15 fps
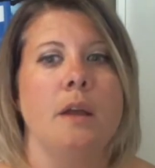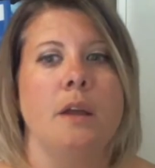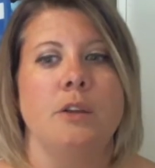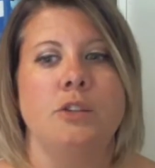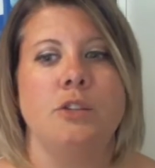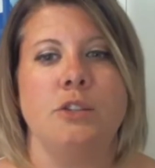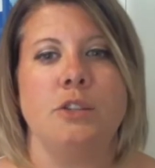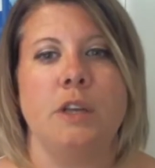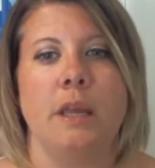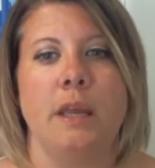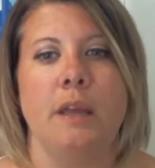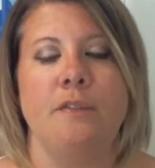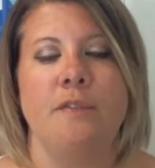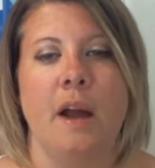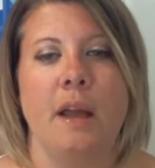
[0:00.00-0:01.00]

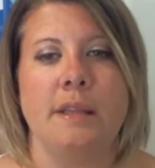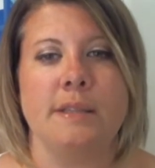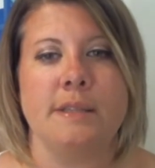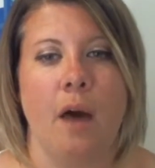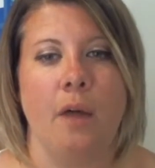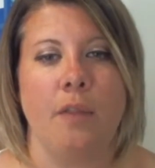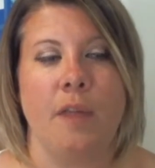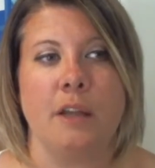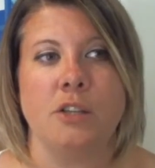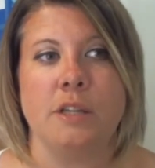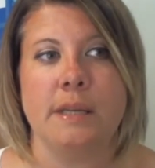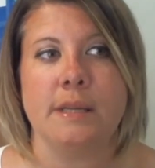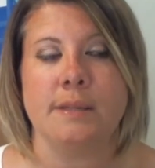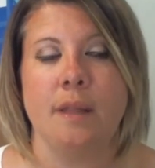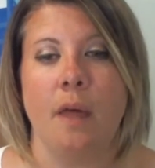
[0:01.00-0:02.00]
she finds out that
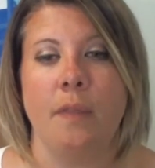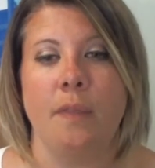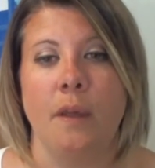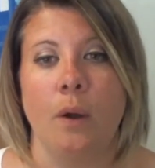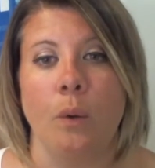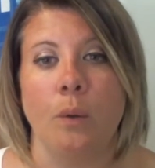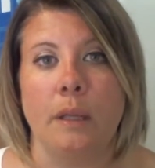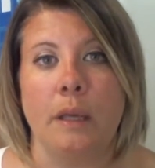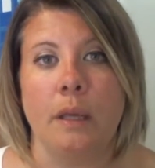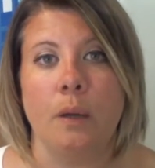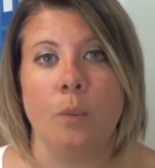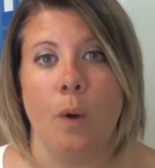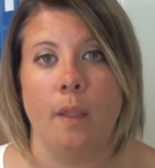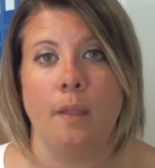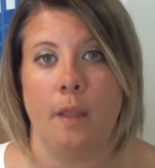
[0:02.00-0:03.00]
she's not the only
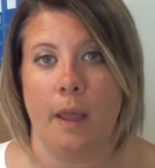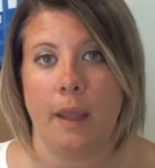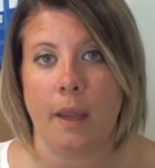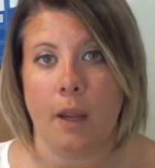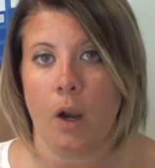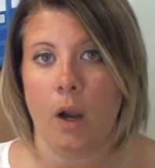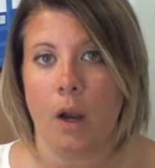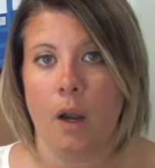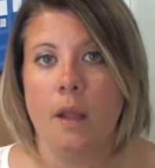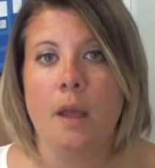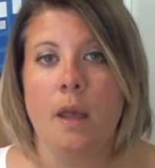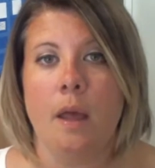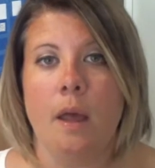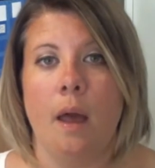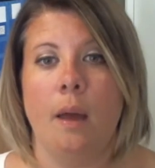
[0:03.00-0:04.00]
one like
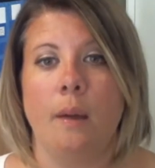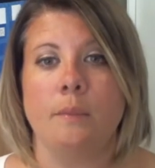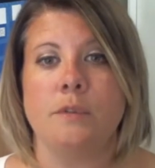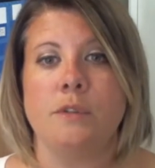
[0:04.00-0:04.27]
her.